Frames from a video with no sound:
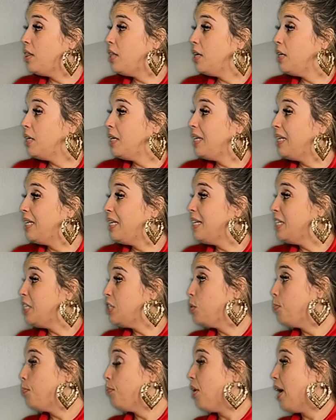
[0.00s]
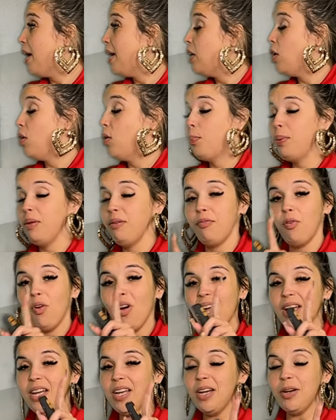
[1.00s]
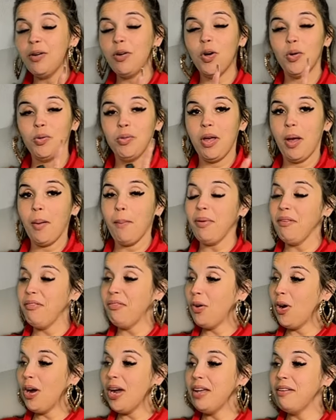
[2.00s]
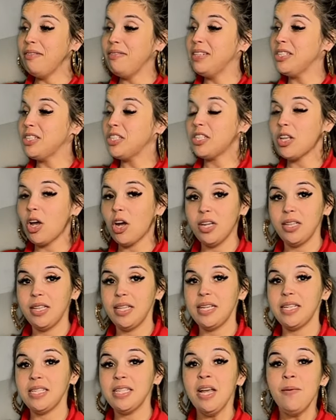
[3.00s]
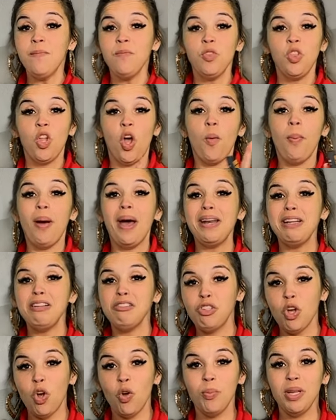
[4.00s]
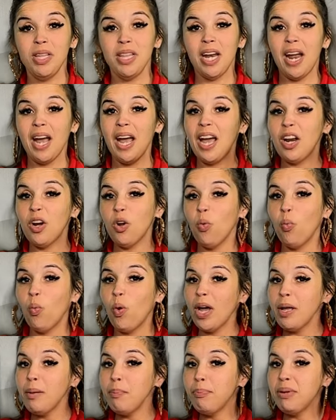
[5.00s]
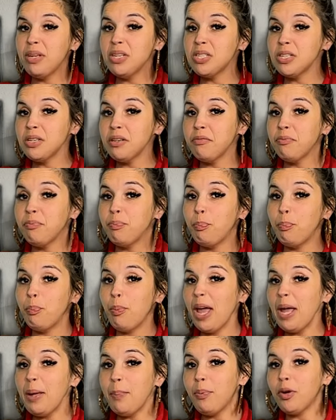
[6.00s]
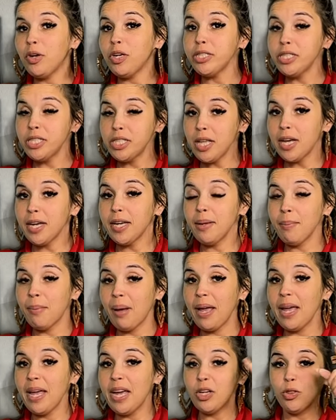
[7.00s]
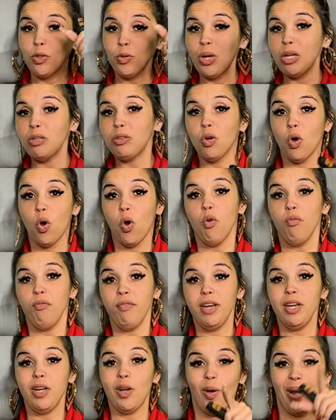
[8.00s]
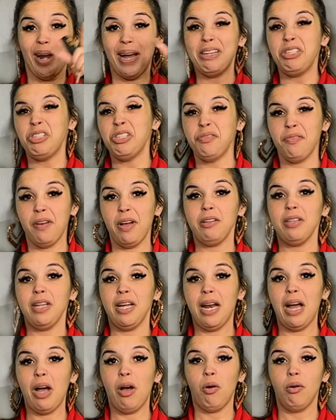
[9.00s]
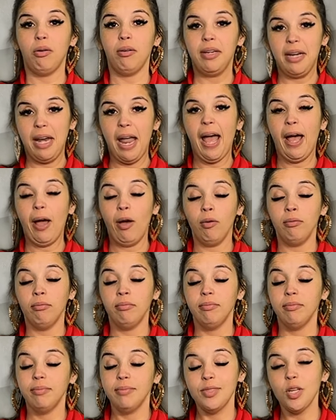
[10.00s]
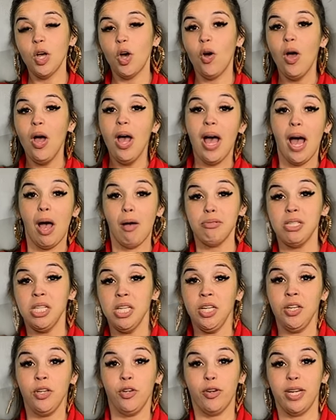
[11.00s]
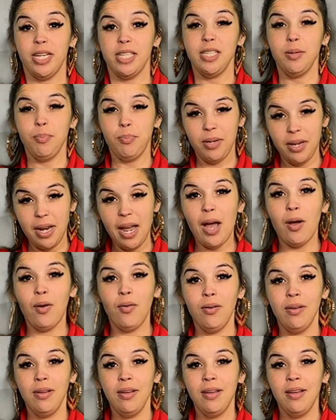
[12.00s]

the list price, oh, before I go, hold on, before I even start this, nobody told me that I had a white piece of paper stuck in my hair throughout the whole video and I just found that out now. So I was looking crazy, but now